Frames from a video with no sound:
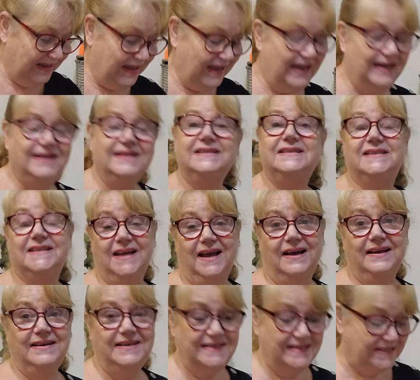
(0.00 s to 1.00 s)
And it's
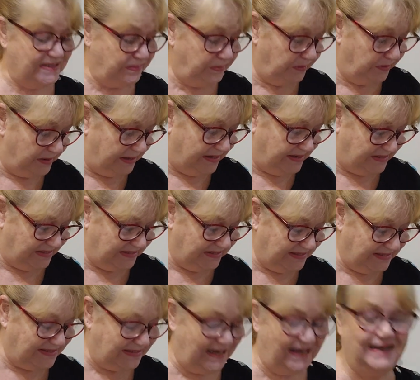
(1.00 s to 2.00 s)
Yarn
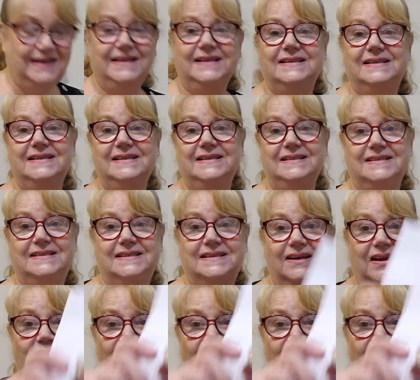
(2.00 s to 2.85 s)
Inspirations, and it is